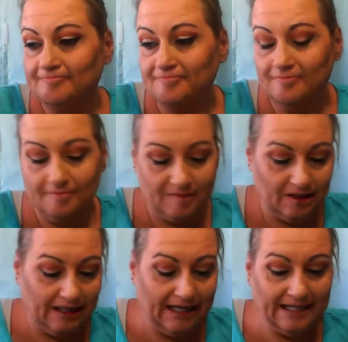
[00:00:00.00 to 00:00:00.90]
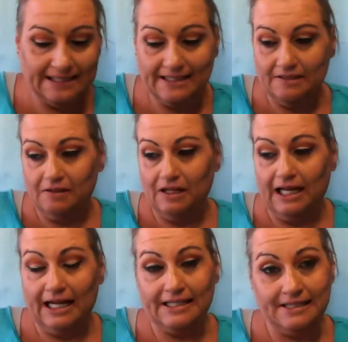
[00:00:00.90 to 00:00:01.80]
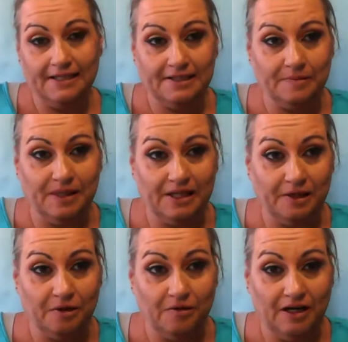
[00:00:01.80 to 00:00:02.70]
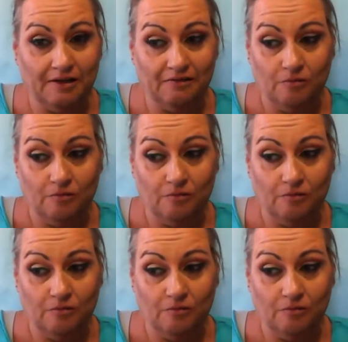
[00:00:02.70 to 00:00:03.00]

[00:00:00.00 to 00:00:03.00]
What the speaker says: it isn't like I stuck something in there and